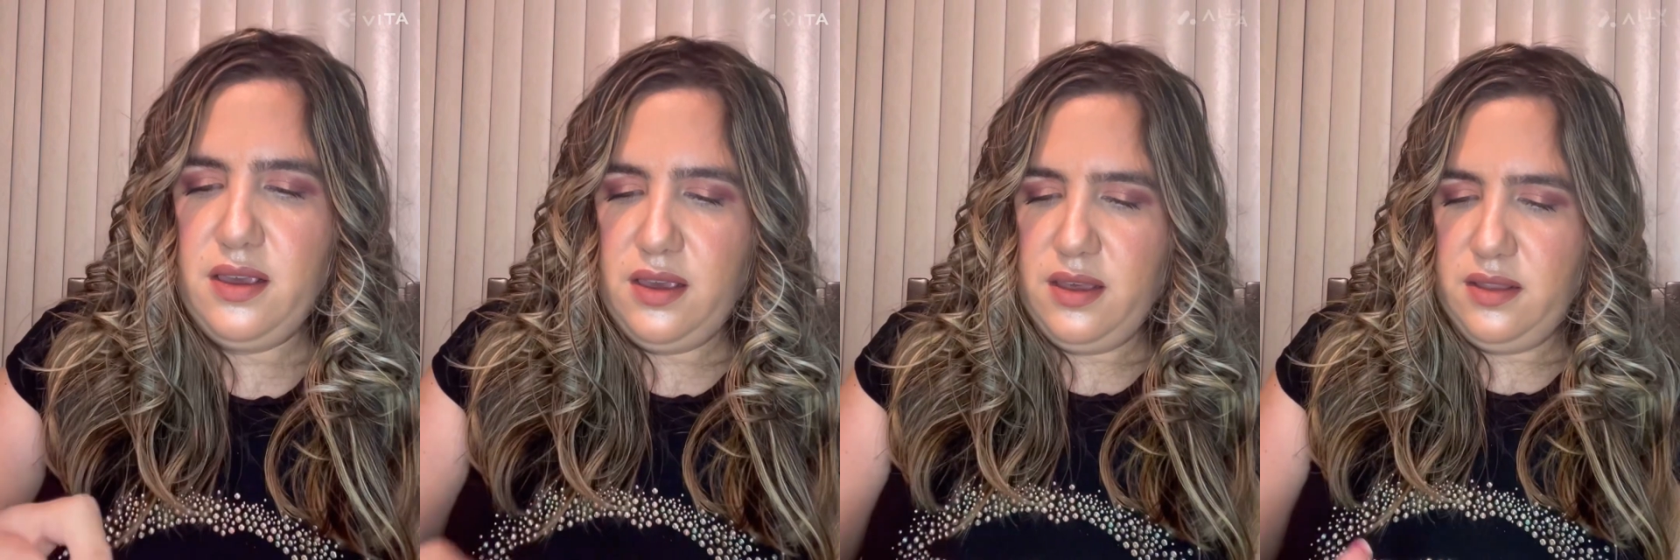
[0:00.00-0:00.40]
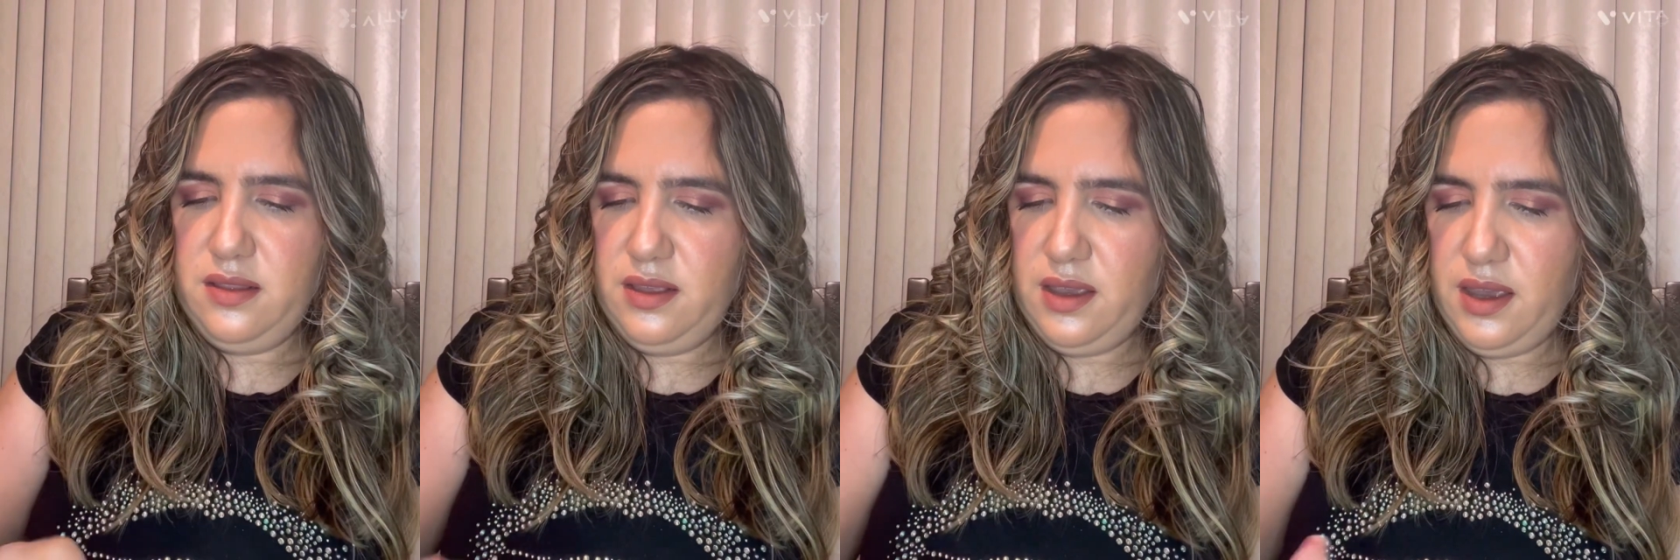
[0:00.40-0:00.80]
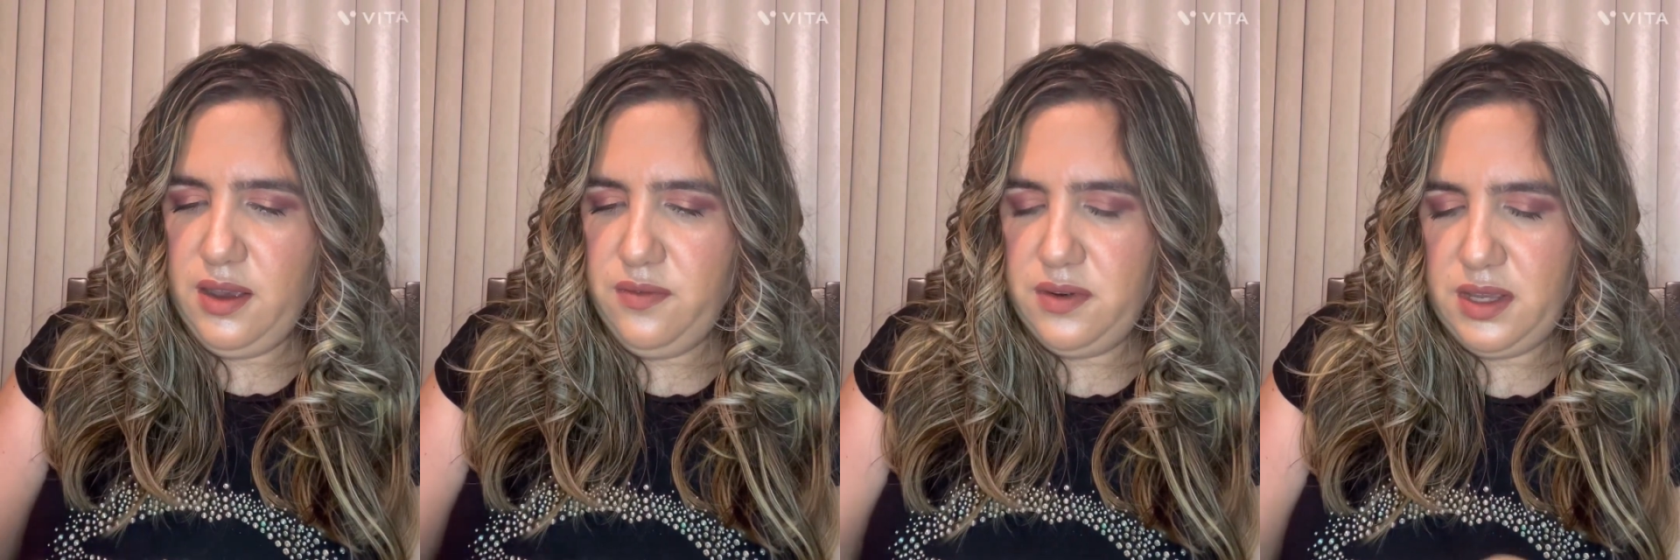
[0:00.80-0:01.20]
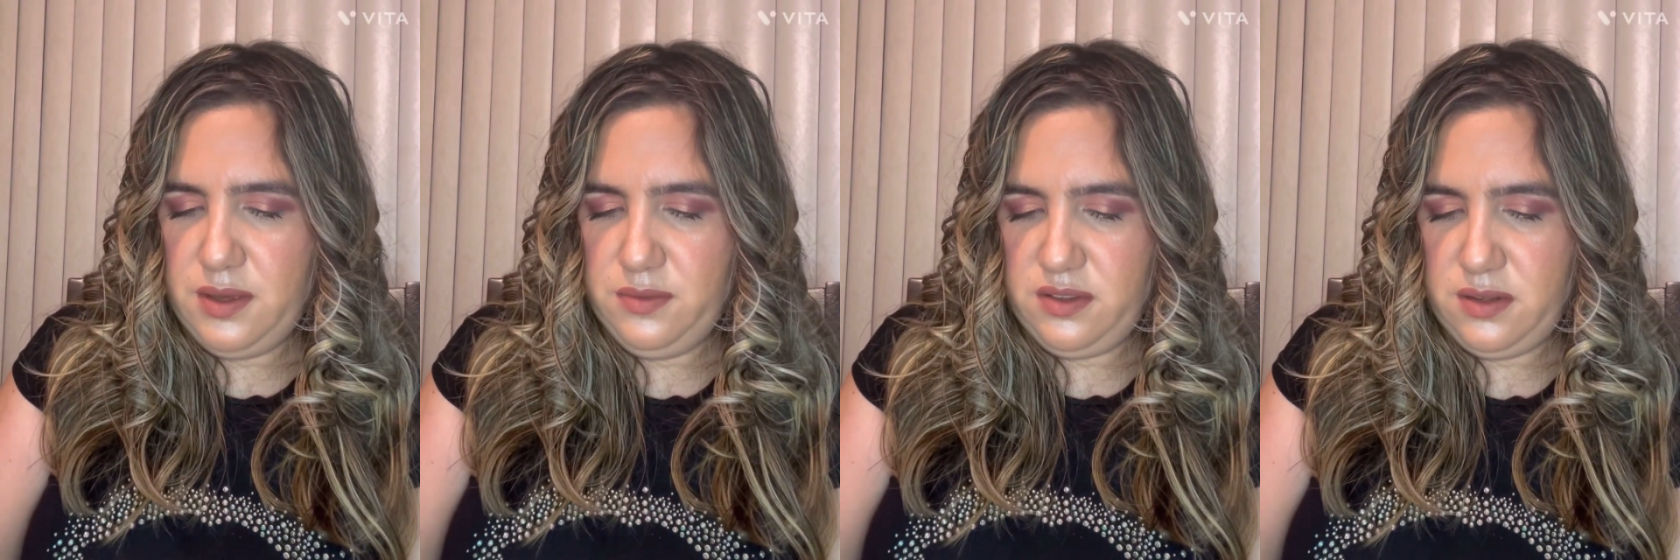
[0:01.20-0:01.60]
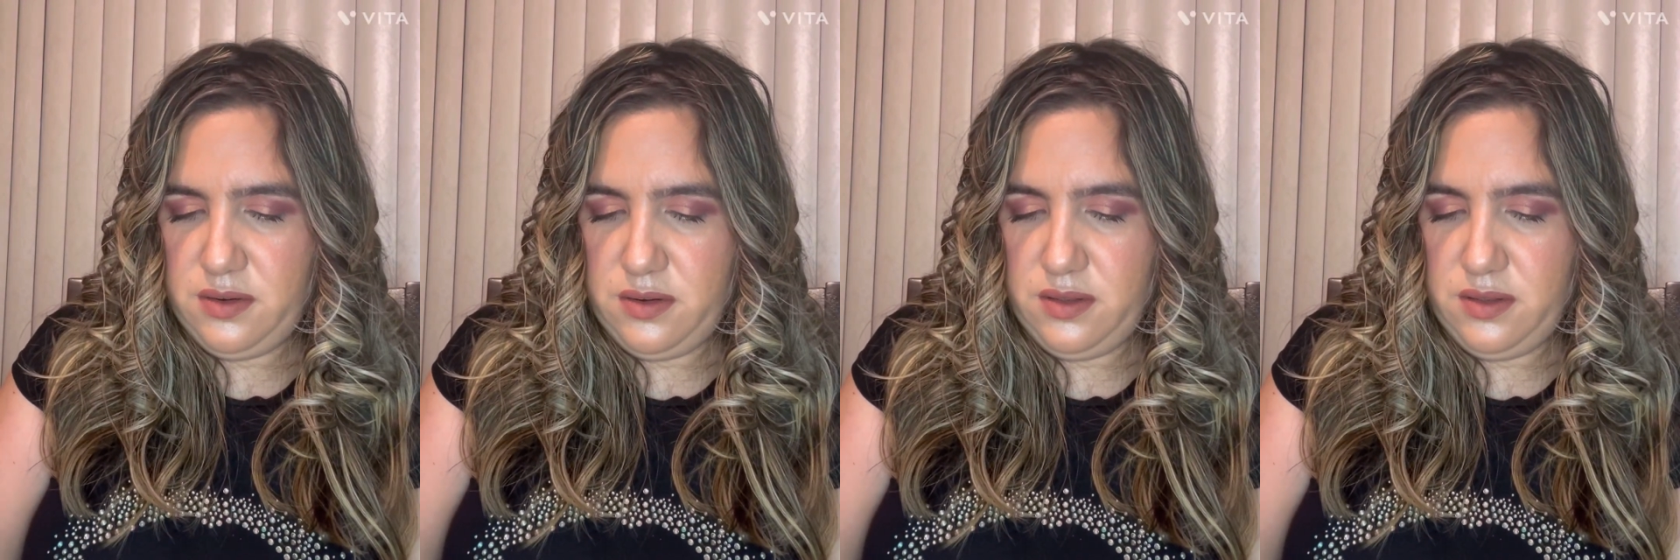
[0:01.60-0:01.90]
And they have names here.